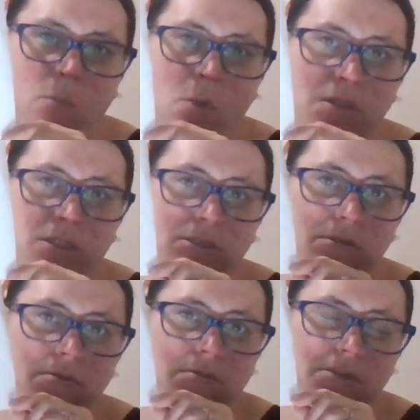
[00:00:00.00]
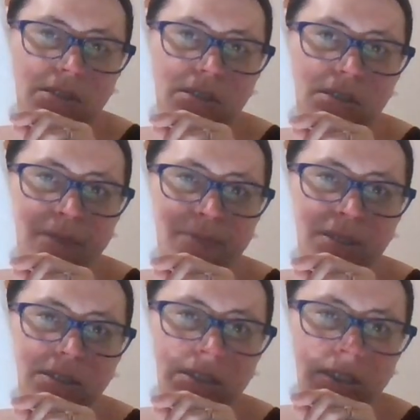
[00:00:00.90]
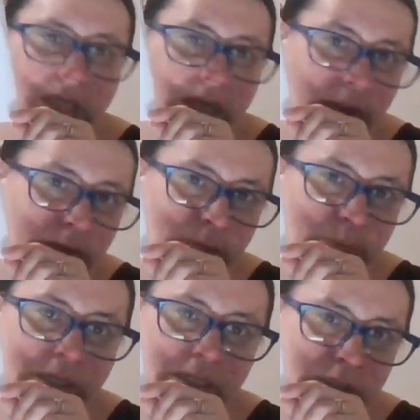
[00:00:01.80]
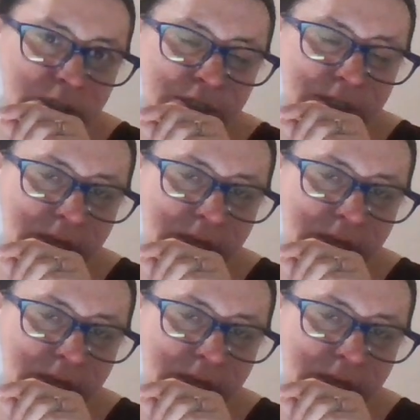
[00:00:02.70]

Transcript: one little snippet scene out of the big Stitch in